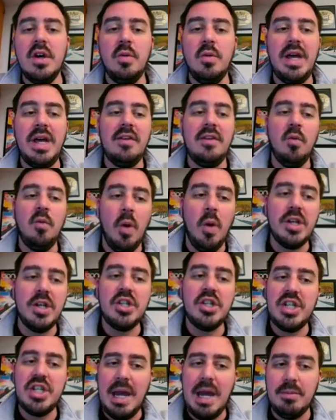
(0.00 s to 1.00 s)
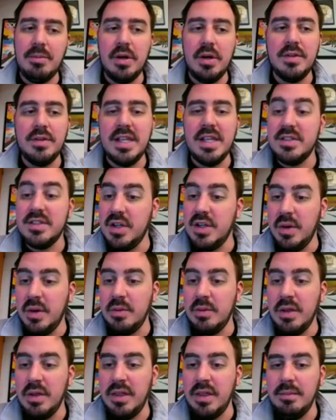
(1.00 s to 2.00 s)
we have 1 chaperone that is going
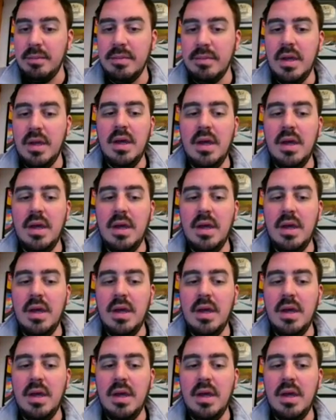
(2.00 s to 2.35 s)
with them.